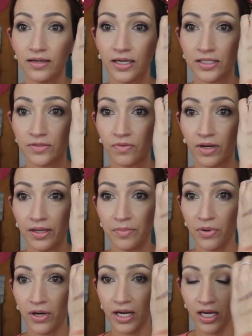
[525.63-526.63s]
It's really
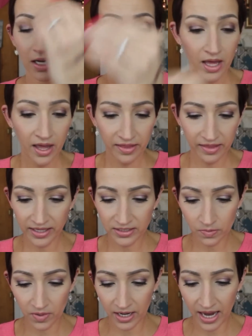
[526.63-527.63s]
pretty.
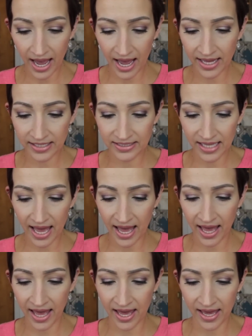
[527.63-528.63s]
This one has
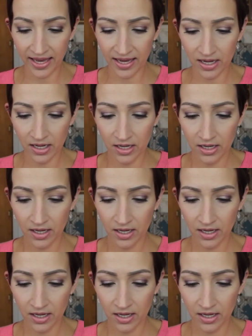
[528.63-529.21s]
a